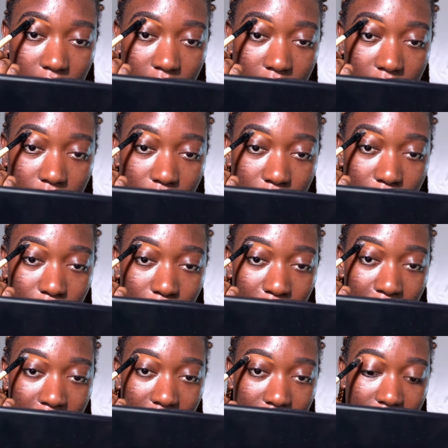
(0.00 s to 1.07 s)

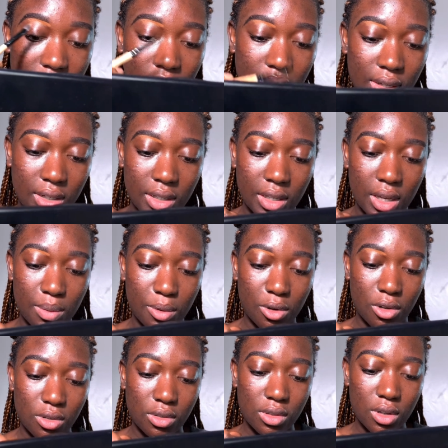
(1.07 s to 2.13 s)
slow and steady here,
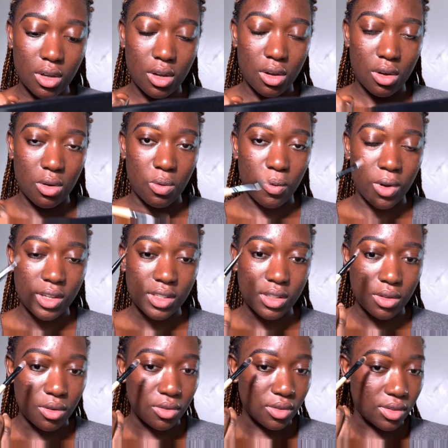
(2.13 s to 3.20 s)
because once
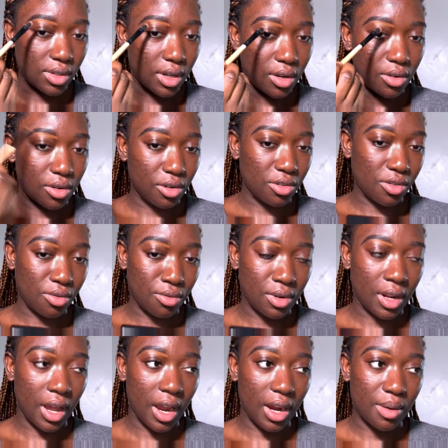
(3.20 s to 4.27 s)
the concealer goes through
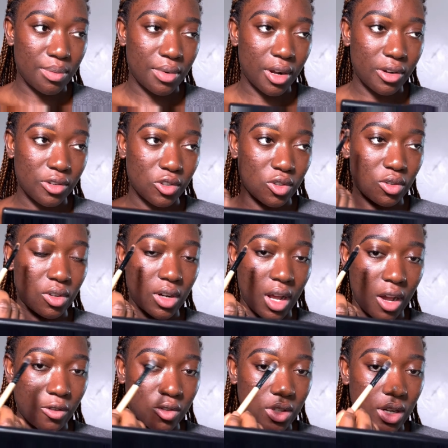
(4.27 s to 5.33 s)
the eyebrows, you're gonna
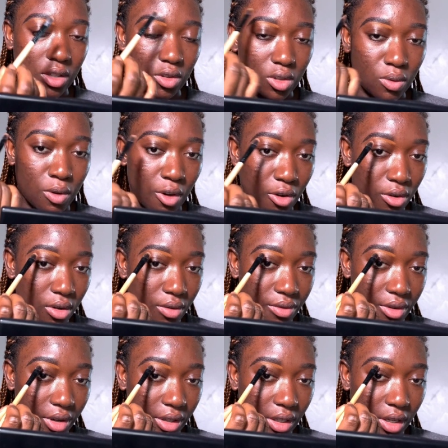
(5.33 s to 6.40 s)
have to like do it all
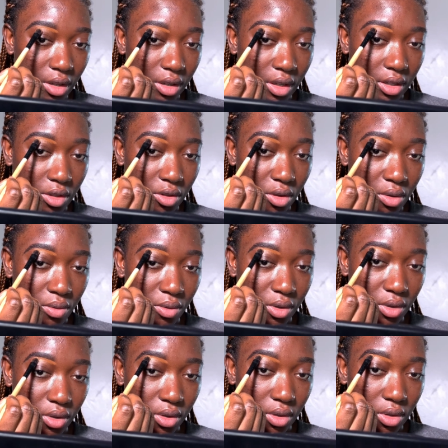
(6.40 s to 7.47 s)
over again, and you don't
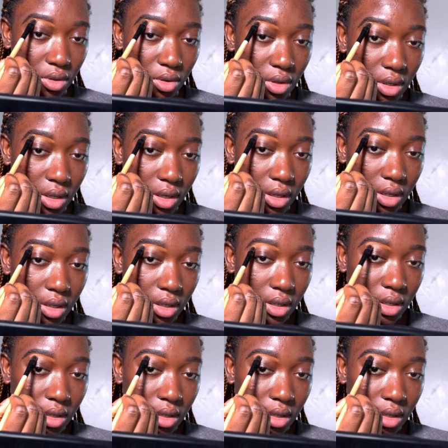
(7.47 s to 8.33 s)
want to do that.